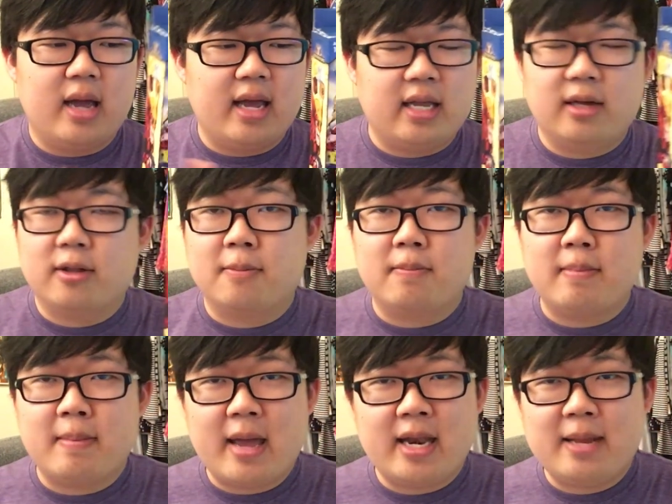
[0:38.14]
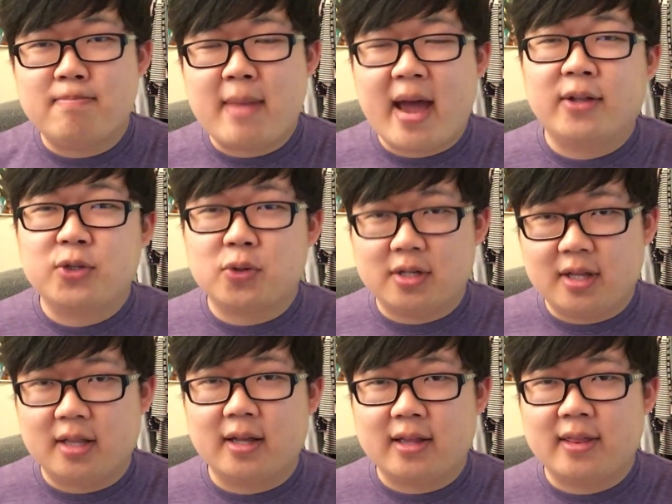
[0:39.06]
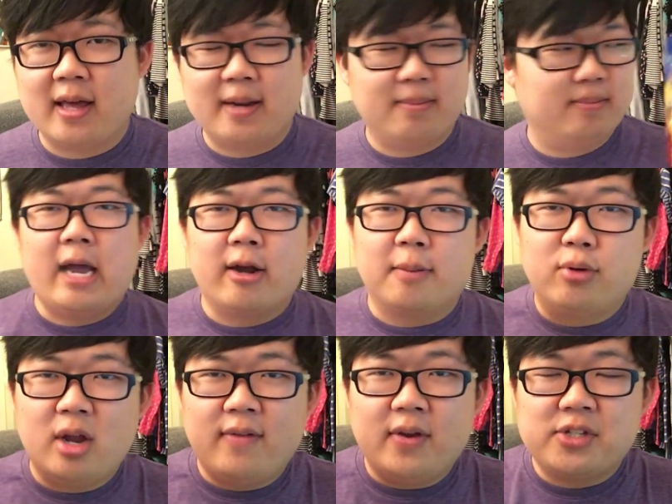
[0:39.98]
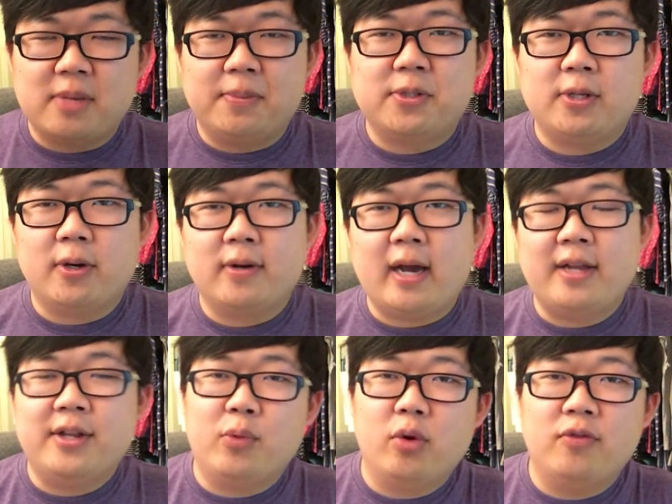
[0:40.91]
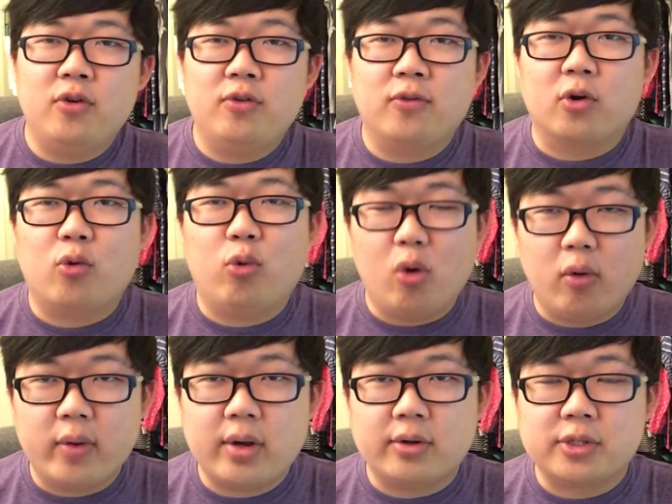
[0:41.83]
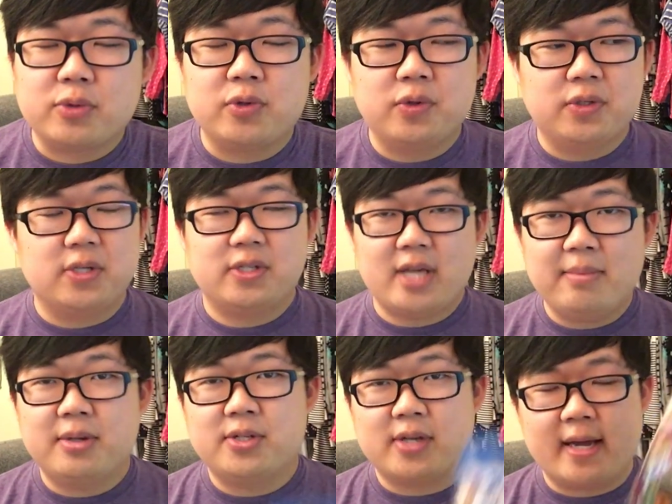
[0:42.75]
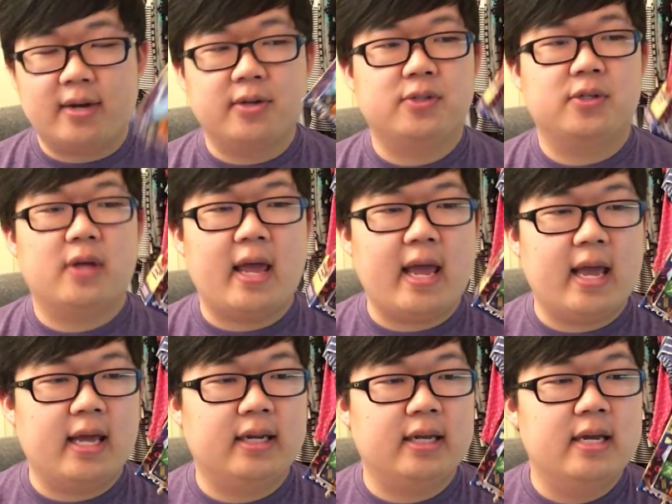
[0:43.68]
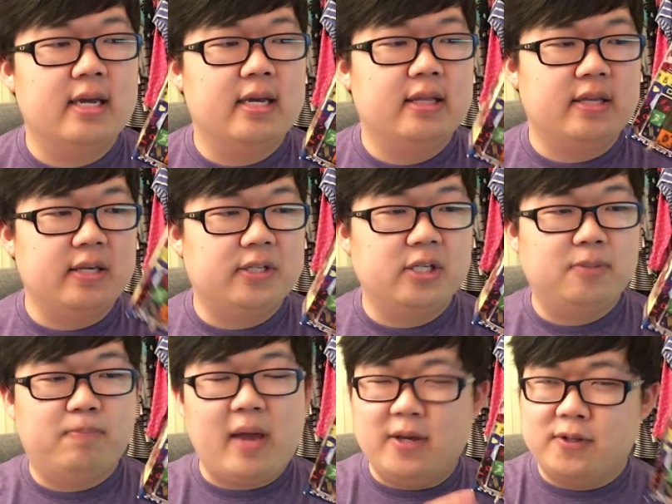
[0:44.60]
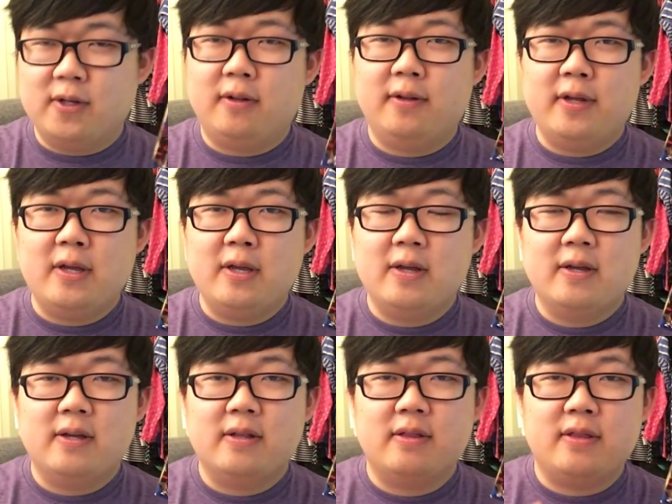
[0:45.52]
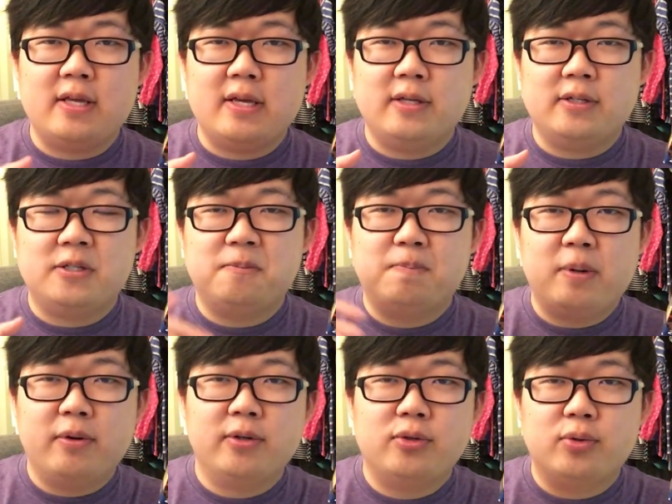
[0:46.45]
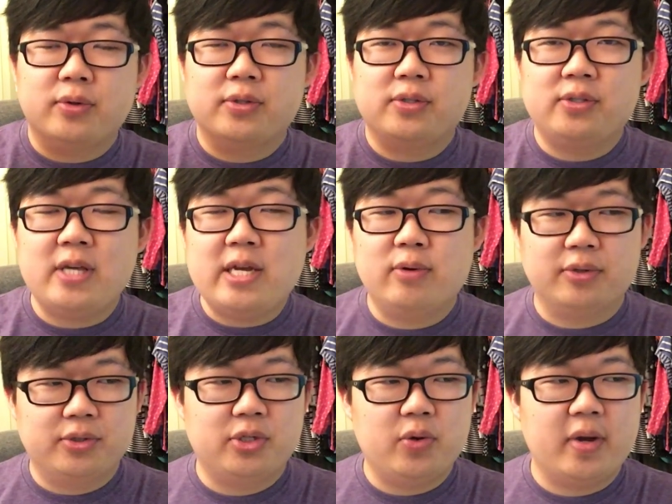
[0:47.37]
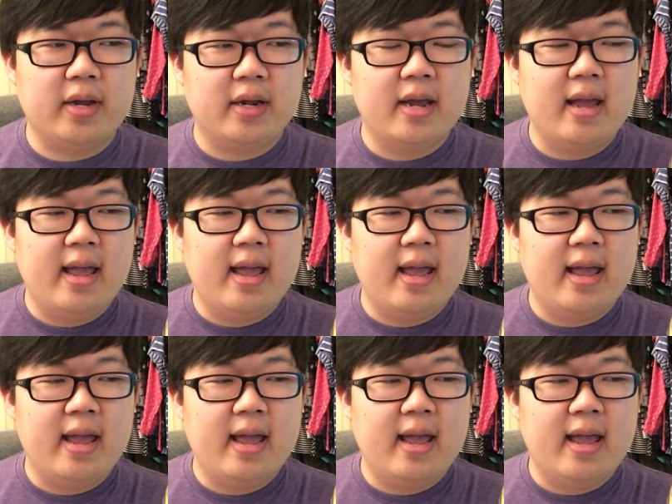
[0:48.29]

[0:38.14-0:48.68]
any mats or anything like that. Now, in a previous episode, I did a review for Quarriors, which was the same designers, and this is basically the spiritual sequel to it,